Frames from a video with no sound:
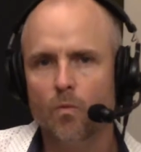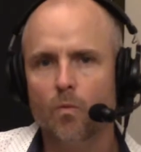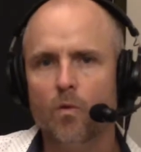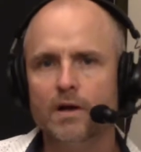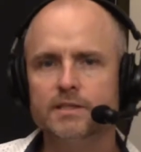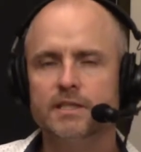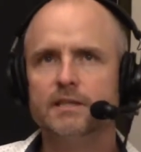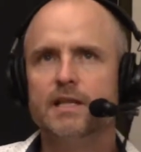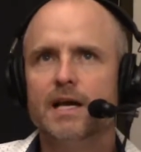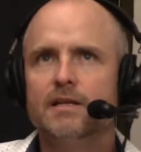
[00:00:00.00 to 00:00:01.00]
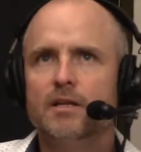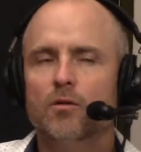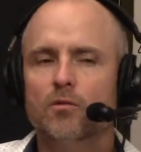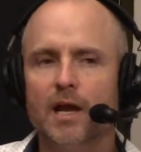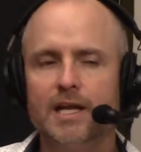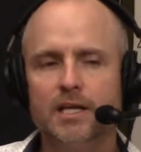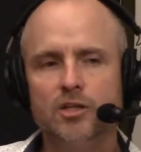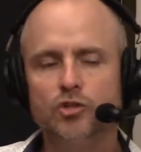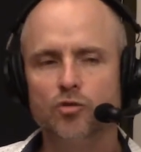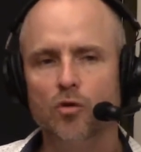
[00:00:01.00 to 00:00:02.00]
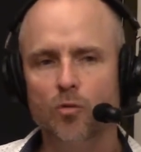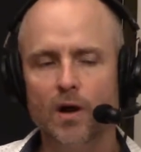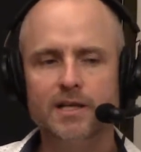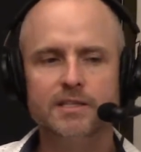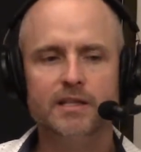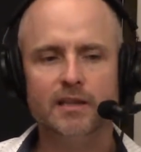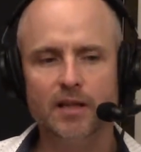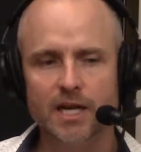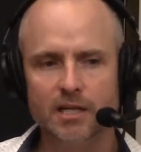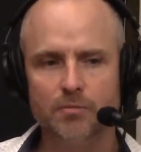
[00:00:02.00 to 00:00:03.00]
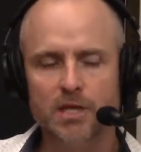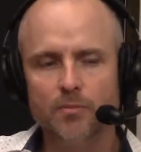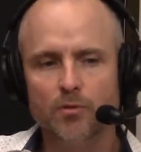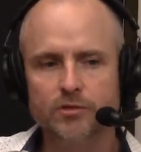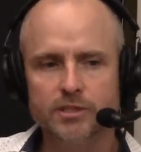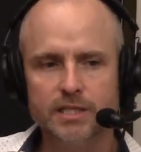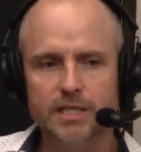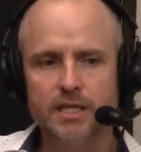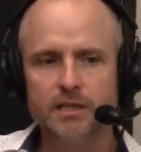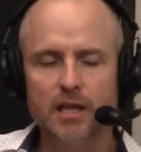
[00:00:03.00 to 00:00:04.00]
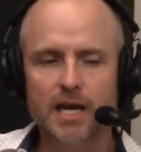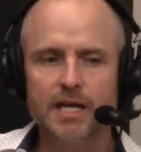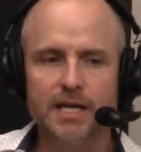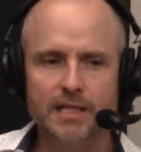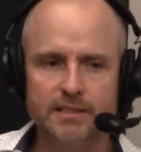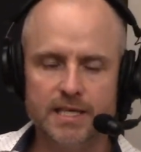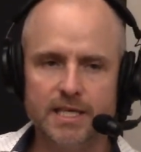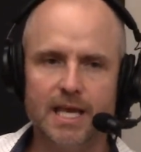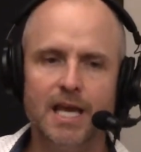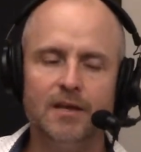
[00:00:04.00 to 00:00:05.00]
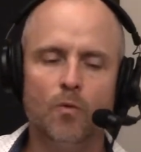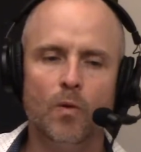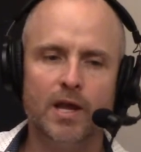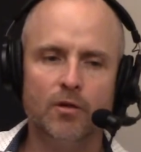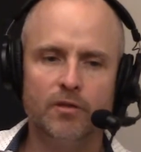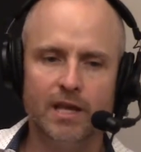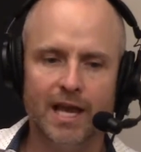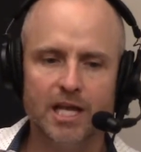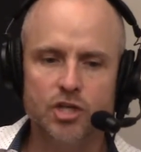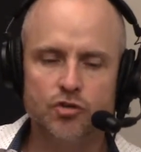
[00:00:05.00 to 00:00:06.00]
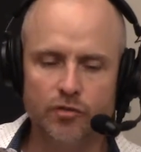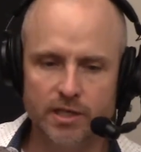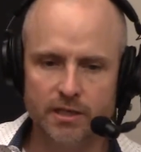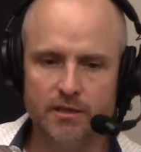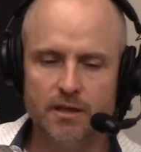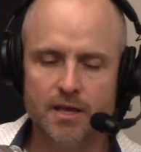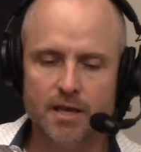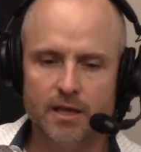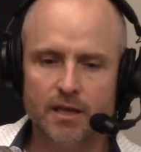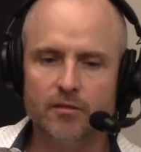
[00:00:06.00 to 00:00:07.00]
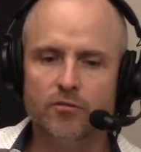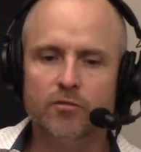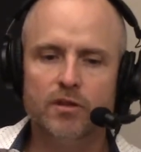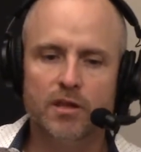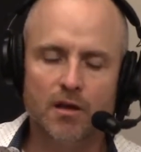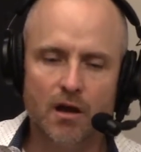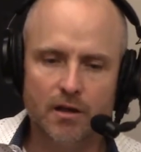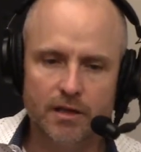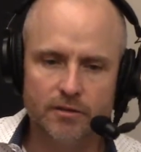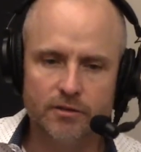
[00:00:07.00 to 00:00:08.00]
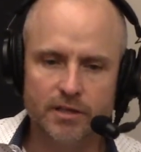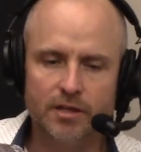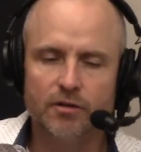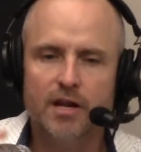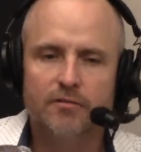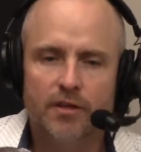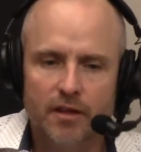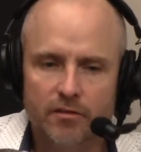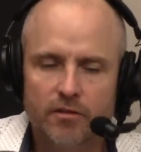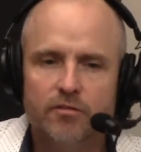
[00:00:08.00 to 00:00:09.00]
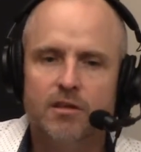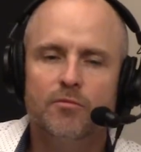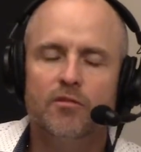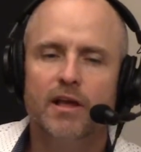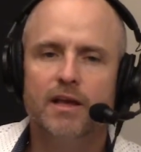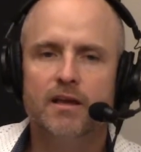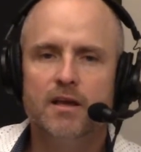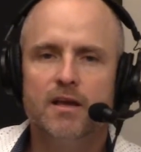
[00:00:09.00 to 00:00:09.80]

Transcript: What is it that, lighting control, why is it that lighting people see lighting as the gateway or the entry into the Internet of Things? It seems like